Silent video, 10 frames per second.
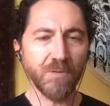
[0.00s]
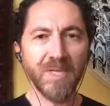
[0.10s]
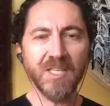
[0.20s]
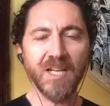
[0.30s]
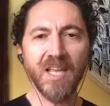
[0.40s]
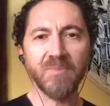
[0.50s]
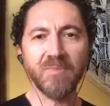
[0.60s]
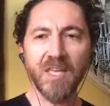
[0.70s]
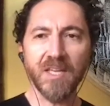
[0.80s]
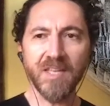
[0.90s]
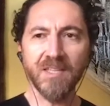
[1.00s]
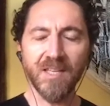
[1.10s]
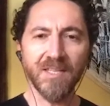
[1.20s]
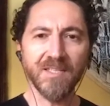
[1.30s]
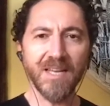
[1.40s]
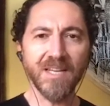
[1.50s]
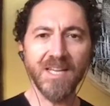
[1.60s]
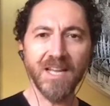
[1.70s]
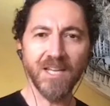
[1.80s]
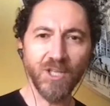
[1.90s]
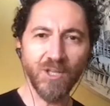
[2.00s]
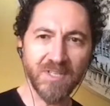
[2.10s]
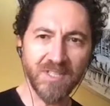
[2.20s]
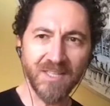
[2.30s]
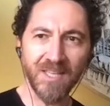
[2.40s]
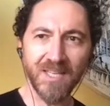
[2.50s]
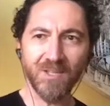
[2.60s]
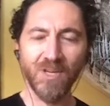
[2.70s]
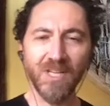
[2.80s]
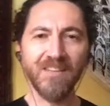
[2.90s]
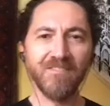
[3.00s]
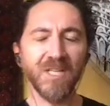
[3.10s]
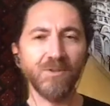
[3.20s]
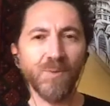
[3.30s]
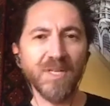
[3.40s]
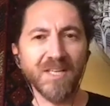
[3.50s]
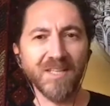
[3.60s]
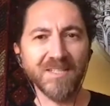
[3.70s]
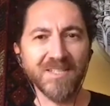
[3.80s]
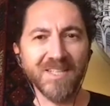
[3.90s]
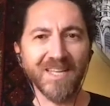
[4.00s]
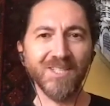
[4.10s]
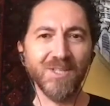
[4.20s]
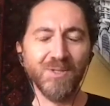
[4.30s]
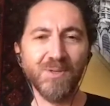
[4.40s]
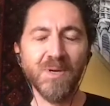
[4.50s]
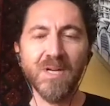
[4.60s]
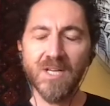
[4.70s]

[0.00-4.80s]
Basically, I'm saying a sentence and Kinan continues a sentence, or he gives me 3 sentences, I continue 2.